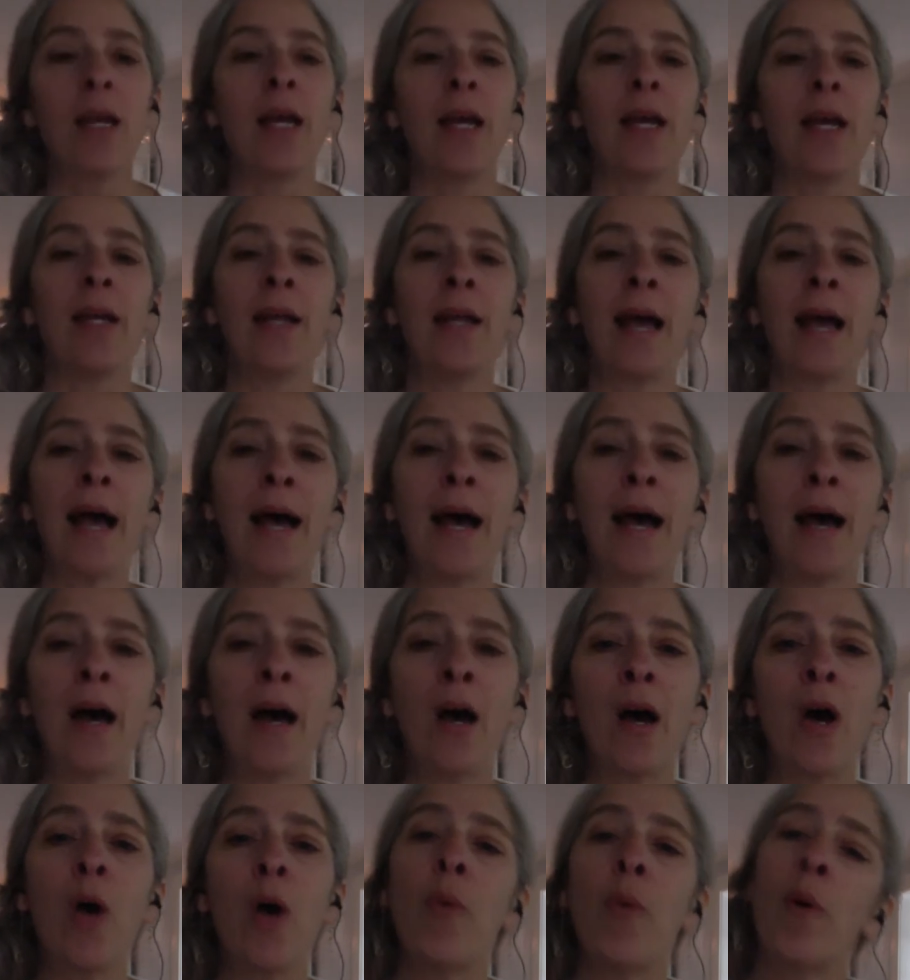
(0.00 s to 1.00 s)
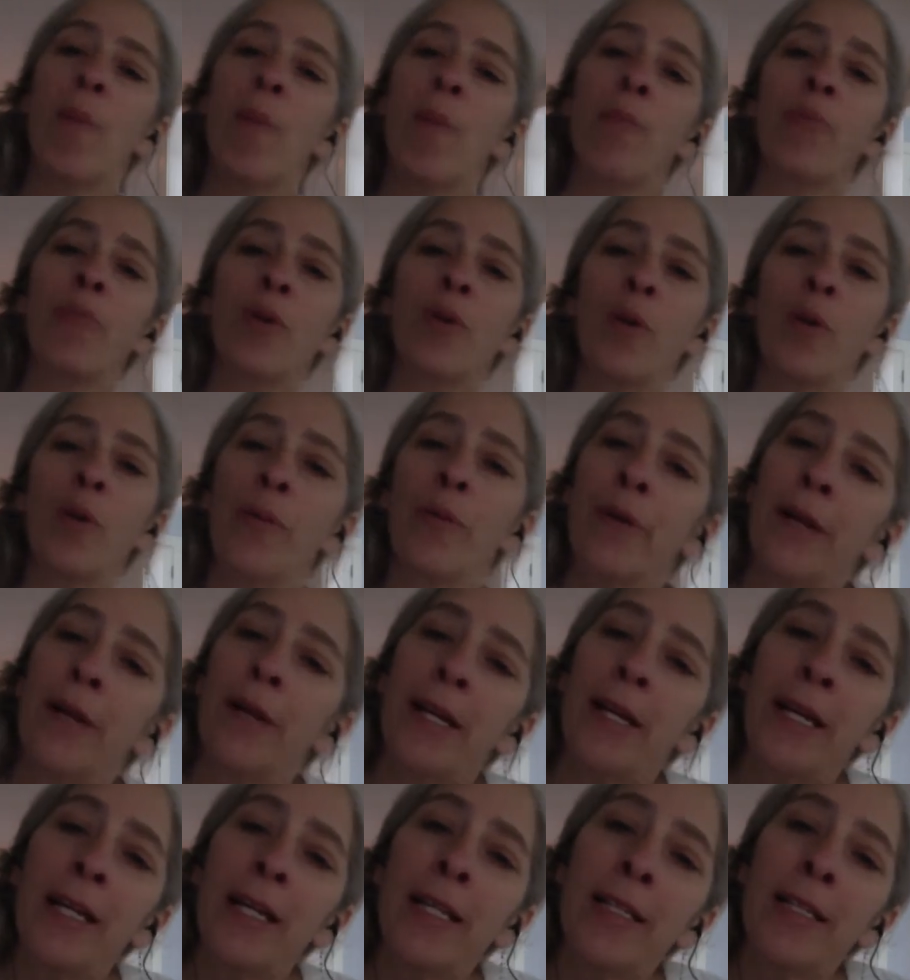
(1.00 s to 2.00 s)
And how
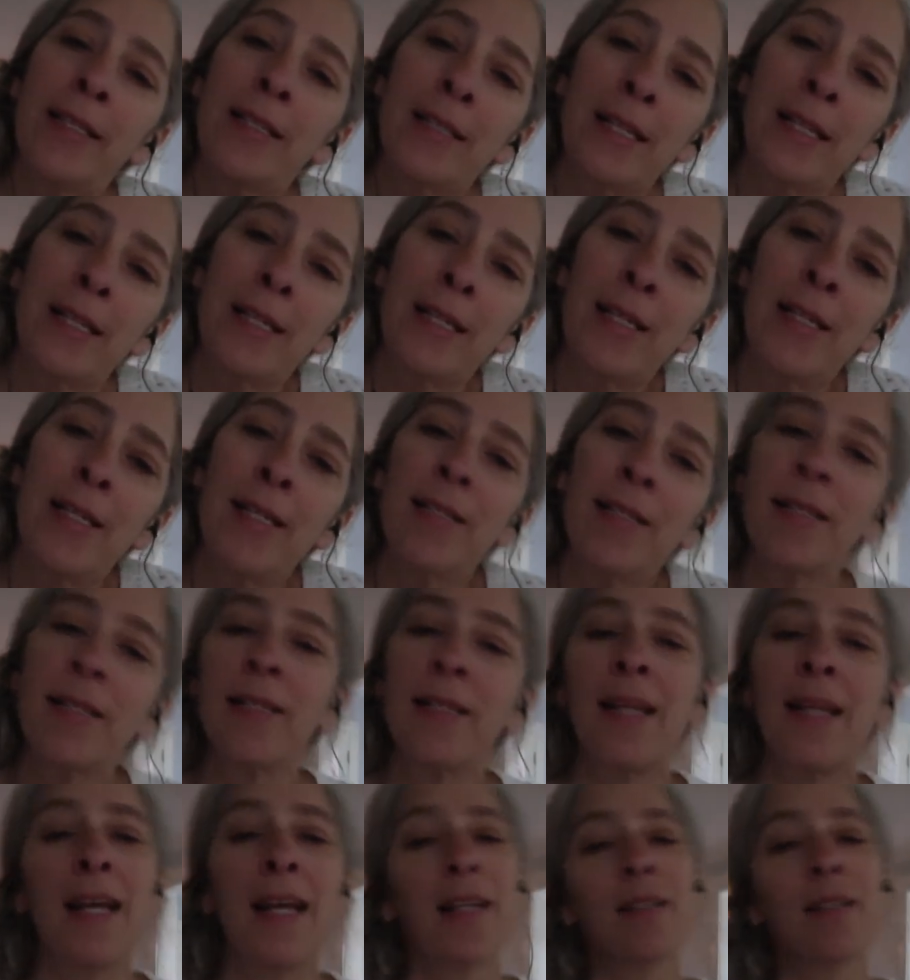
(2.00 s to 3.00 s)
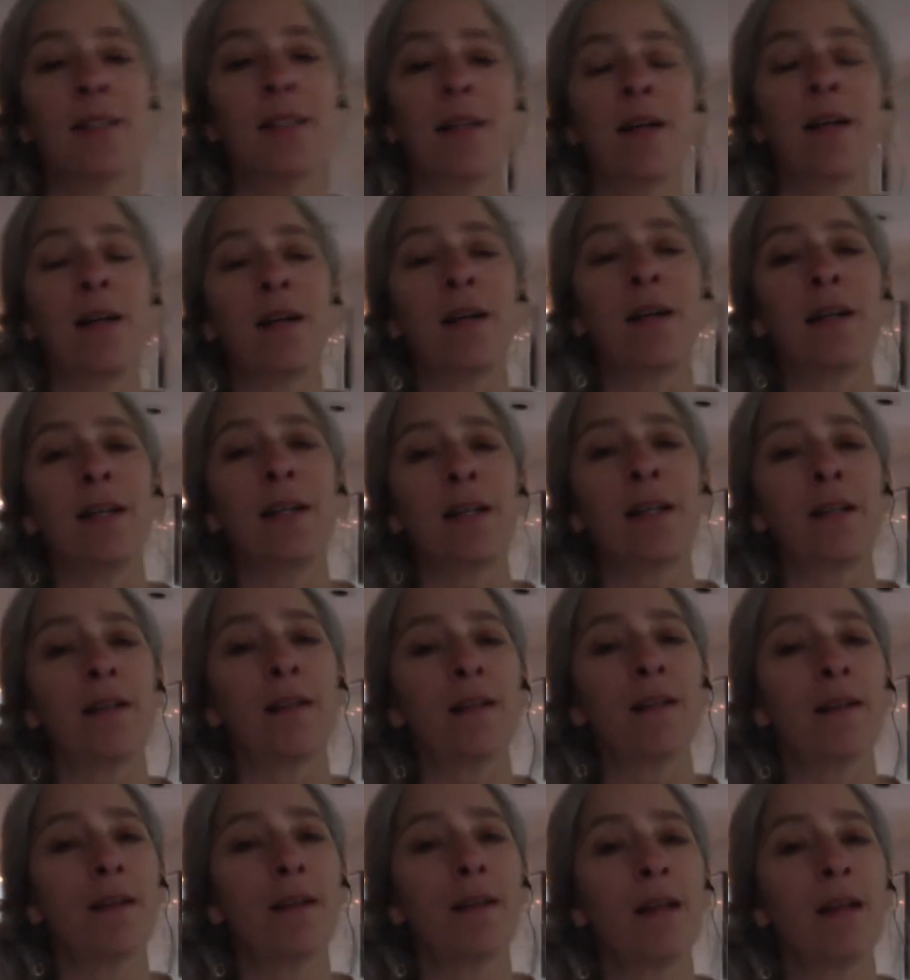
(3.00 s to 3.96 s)
appropriate is this next line?